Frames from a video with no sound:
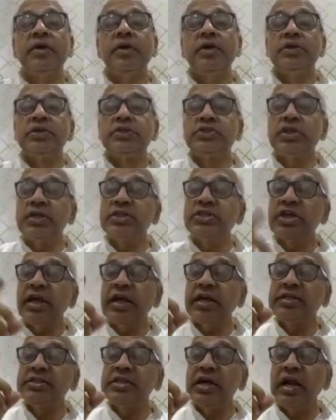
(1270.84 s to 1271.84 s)
such
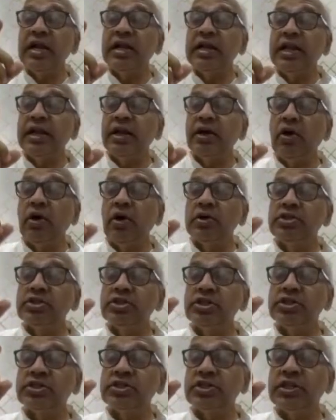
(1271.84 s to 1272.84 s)
exalted
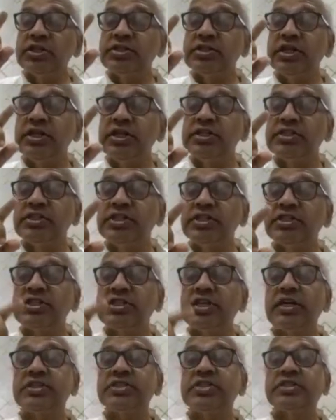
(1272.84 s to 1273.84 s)
consciousness is
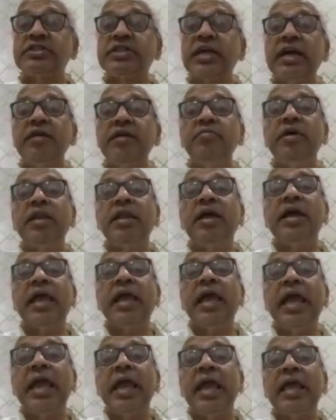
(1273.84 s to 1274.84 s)
discussed time and
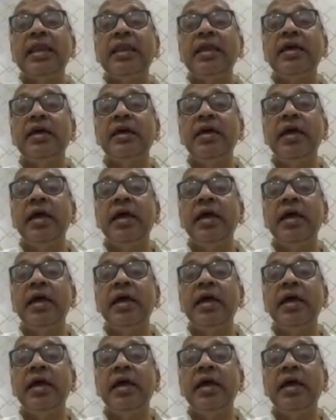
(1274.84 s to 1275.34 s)
again